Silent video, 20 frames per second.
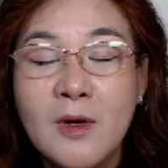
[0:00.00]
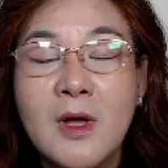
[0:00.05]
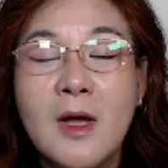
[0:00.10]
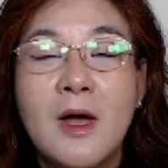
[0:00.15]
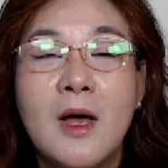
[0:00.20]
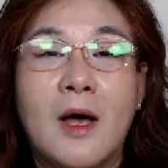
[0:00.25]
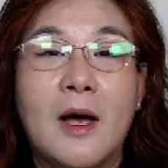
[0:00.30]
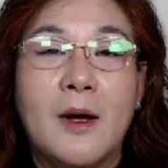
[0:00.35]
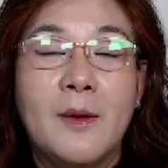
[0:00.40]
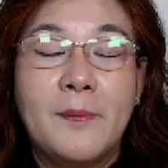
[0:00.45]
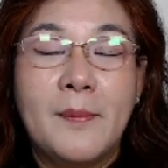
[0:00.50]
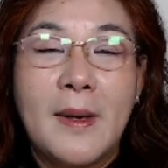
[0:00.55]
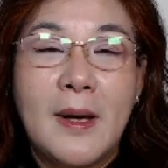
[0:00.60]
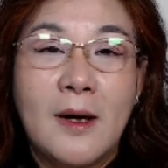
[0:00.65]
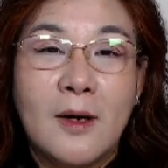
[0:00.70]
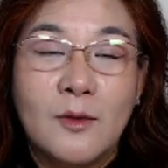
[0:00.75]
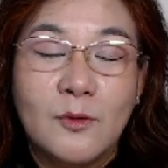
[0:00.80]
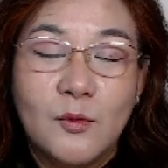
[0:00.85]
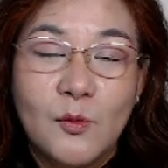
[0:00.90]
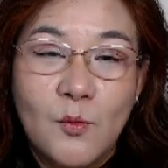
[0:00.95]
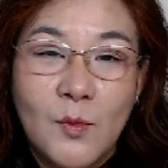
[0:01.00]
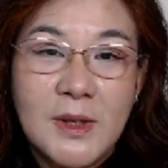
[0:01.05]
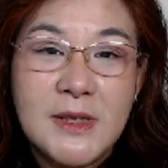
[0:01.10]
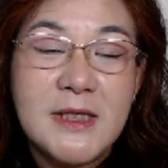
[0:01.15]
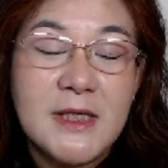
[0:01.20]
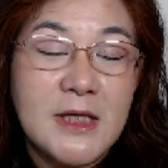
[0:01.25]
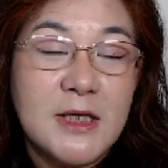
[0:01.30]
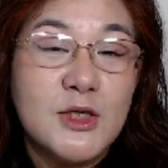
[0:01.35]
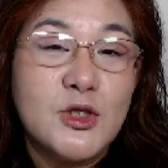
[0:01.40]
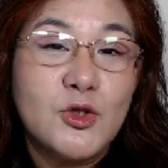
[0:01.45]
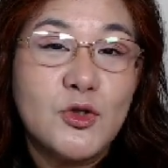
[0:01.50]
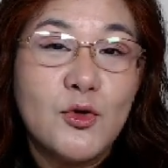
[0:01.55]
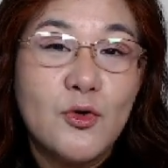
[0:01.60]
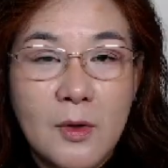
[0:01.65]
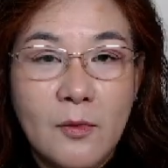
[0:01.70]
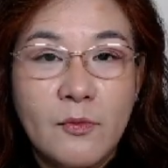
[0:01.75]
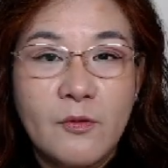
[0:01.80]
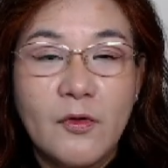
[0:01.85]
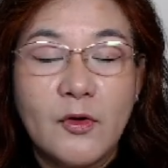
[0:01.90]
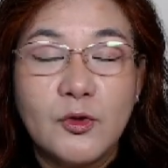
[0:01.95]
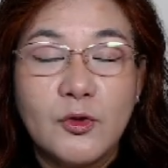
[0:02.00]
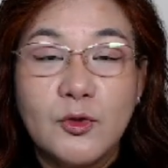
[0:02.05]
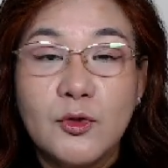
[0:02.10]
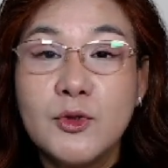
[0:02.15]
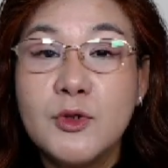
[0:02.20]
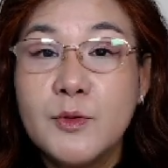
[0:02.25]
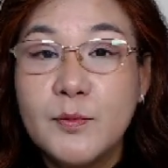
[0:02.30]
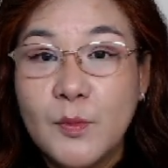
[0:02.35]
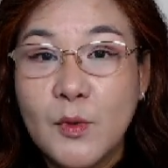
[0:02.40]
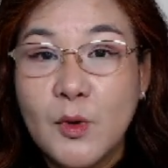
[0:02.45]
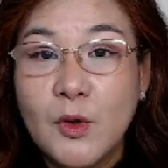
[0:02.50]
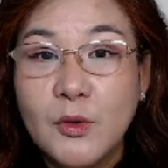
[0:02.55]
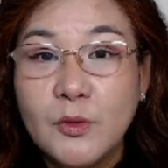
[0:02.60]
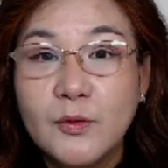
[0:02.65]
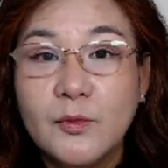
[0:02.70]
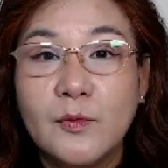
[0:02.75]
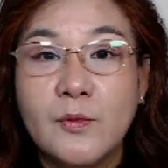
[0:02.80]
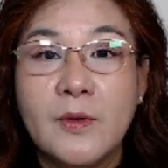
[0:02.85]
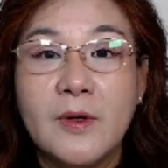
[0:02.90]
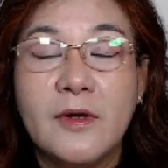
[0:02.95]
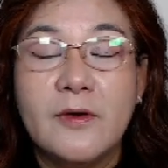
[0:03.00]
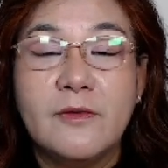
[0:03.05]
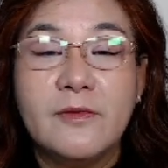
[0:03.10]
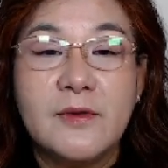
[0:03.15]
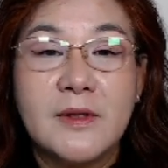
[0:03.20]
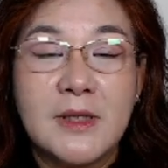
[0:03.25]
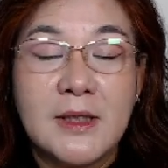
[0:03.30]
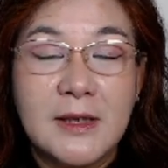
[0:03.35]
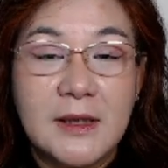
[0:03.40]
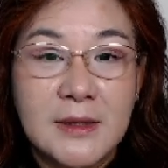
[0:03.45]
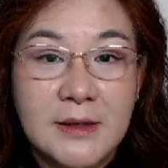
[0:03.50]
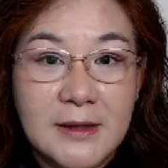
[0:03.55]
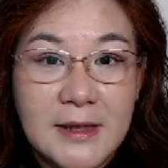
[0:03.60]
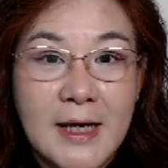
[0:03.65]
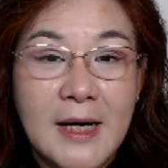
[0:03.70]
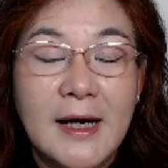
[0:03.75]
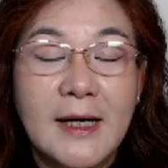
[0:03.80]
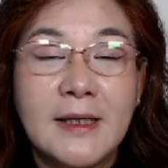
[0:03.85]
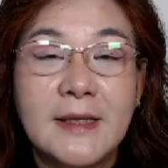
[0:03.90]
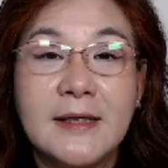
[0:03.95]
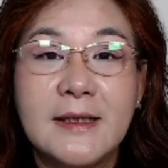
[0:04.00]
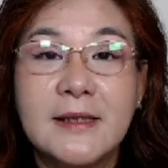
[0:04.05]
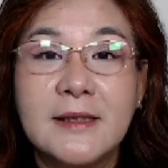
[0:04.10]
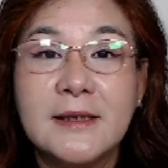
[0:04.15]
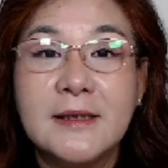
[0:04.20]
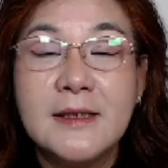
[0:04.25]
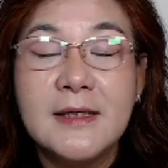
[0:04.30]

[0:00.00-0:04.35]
about what's in store for those born with the tiger